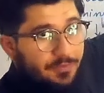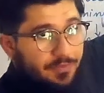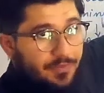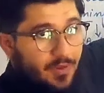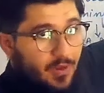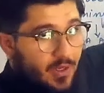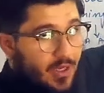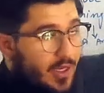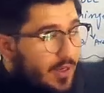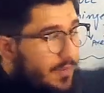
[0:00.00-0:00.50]

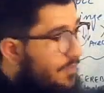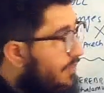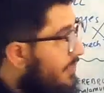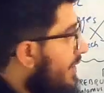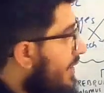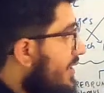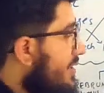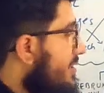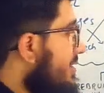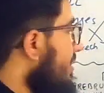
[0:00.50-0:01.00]
Okay,
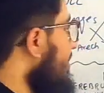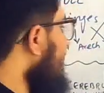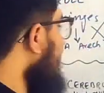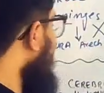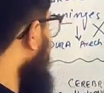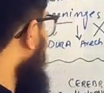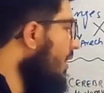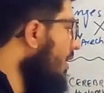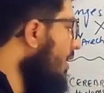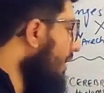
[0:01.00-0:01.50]
that's it.
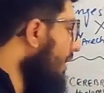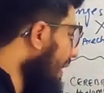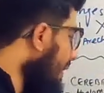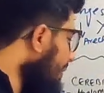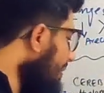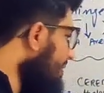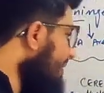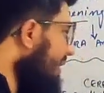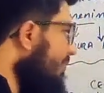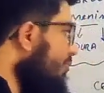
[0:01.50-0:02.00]
Now
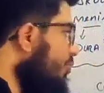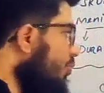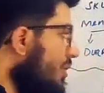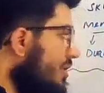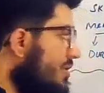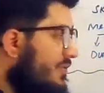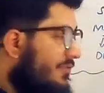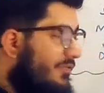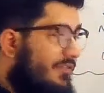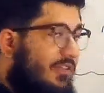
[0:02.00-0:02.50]
let's come
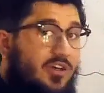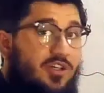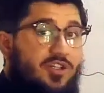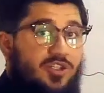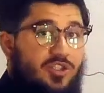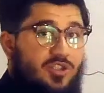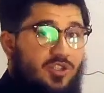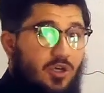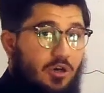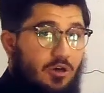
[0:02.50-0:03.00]
towards the
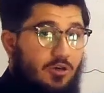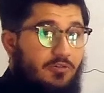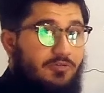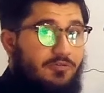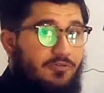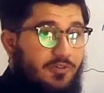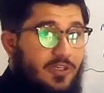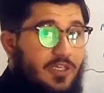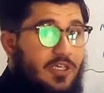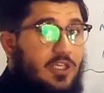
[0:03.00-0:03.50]
functions
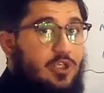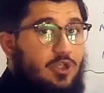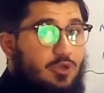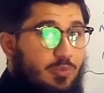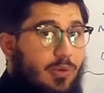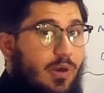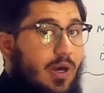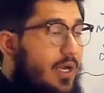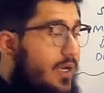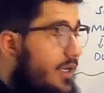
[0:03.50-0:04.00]
of
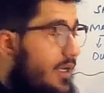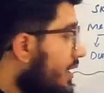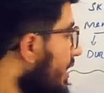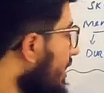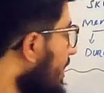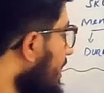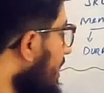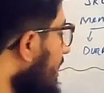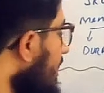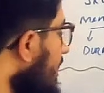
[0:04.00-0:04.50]
each part.
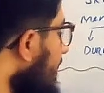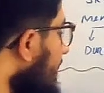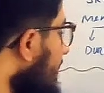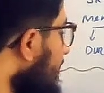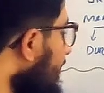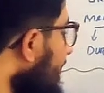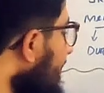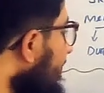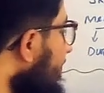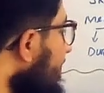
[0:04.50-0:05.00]

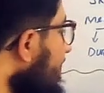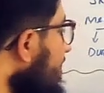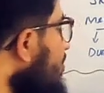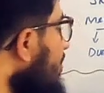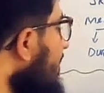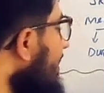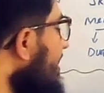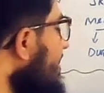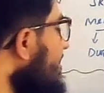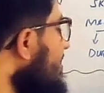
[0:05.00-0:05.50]
The very
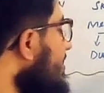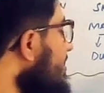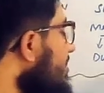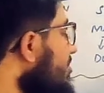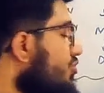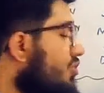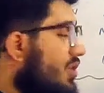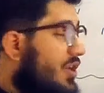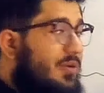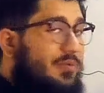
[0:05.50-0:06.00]
first one is
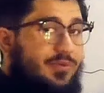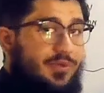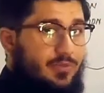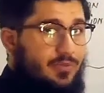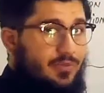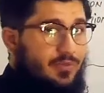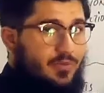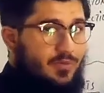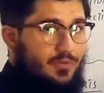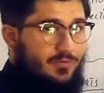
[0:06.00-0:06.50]

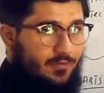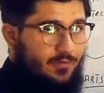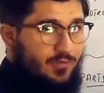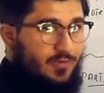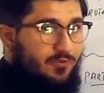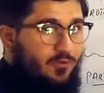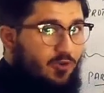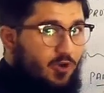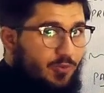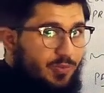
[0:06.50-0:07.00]
cerebrum. From
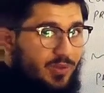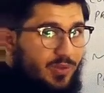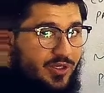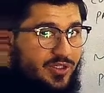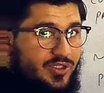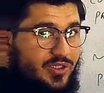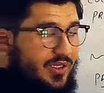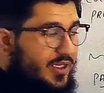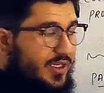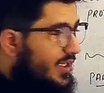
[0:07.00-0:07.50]
the forebrain we
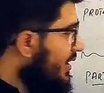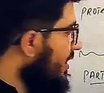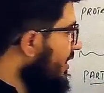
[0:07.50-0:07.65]
are starting.